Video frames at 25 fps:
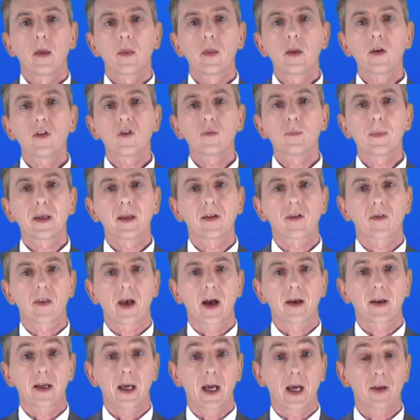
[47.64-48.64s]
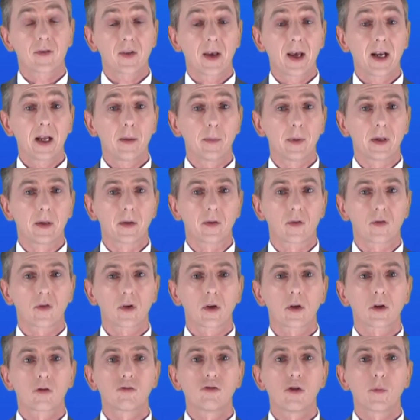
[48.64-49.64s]
This means that as
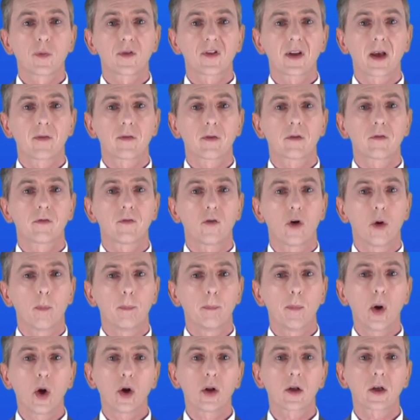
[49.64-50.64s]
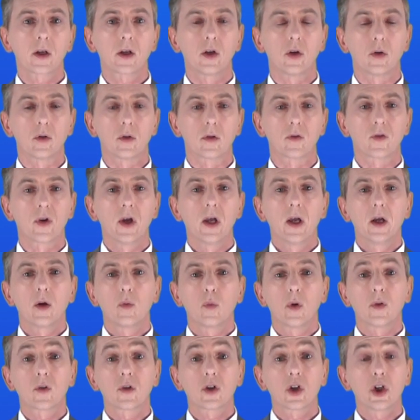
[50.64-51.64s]
elements, group 7 form molecules
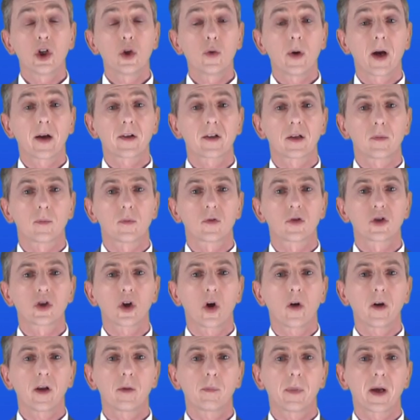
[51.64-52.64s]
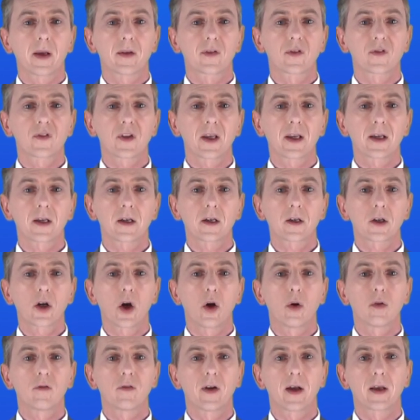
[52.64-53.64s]
with two atoms joined by a single
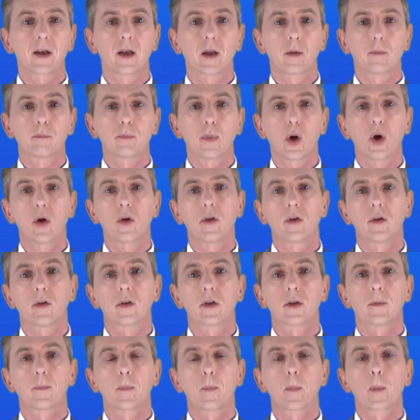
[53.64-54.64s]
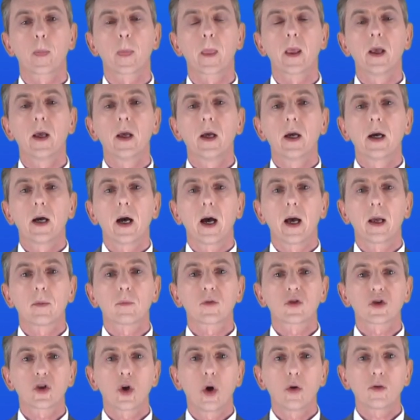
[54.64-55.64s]
covalent bond. I'm
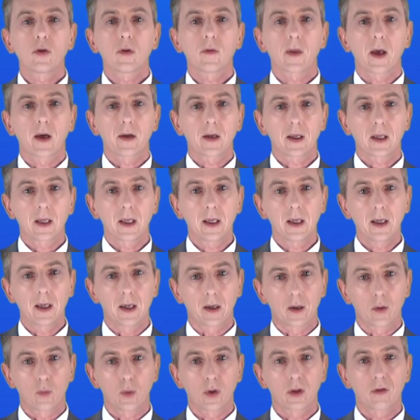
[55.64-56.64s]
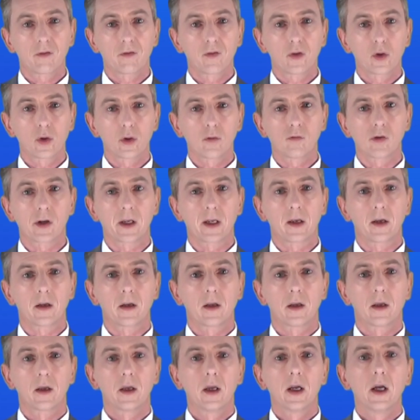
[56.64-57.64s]
showing you that here with fluorine.
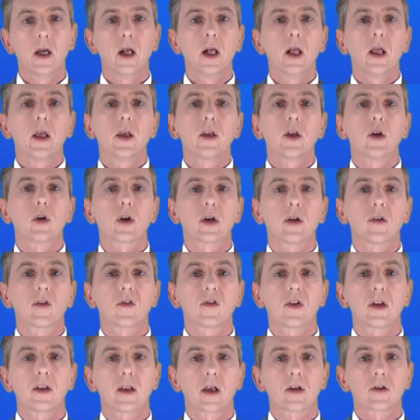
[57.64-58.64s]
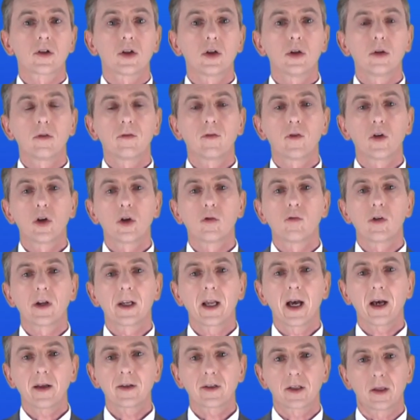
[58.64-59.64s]
You can see that two
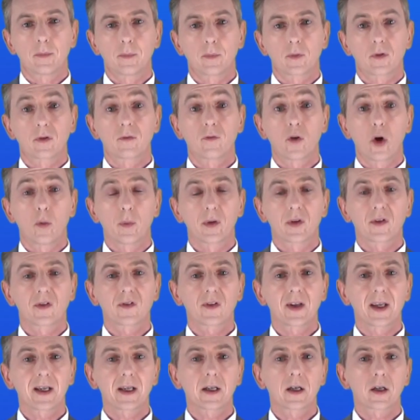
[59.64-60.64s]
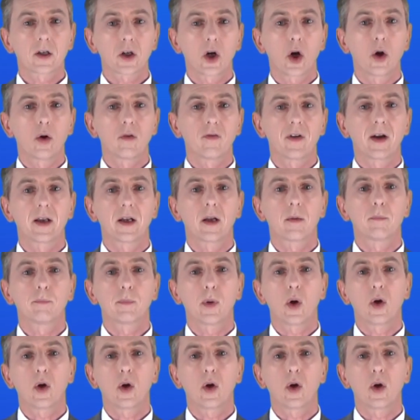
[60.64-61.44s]
fluorine atoms form a single covalent